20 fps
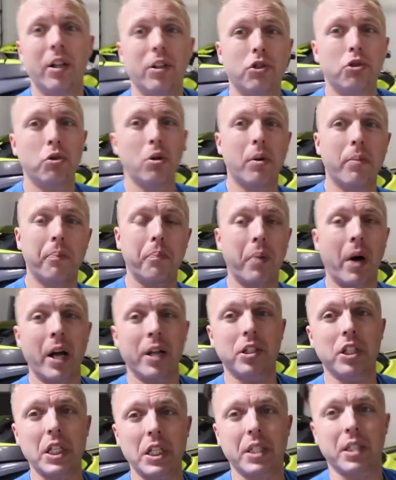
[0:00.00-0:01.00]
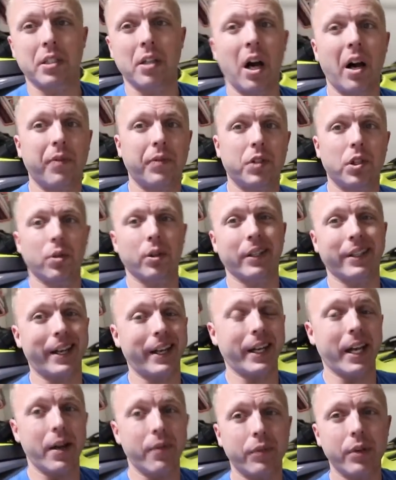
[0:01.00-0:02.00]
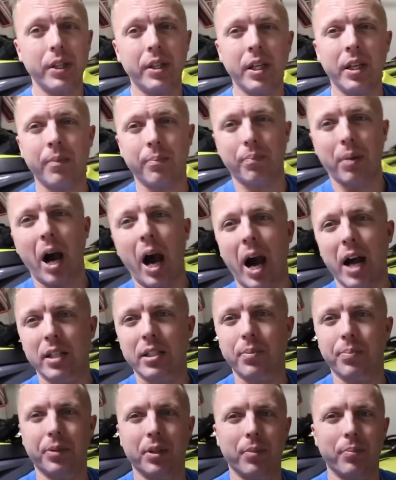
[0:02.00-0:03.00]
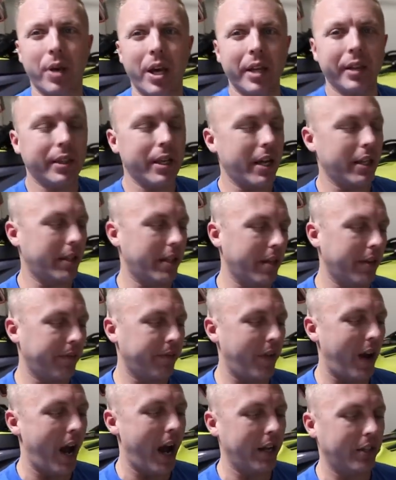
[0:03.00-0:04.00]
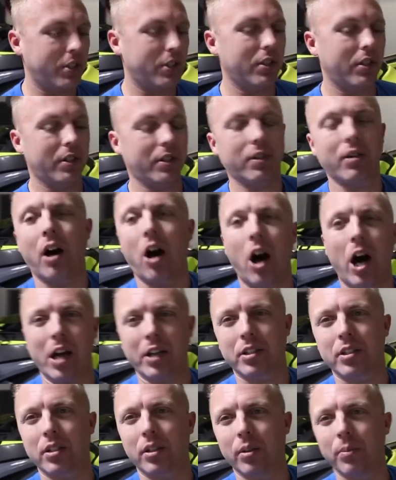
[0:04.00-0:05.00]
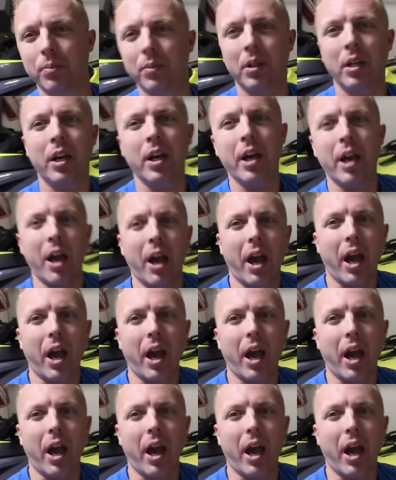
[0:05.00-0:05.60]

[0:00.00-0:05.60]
do a bunch of stuff to it, like everything possible to make that thing faster, awesome,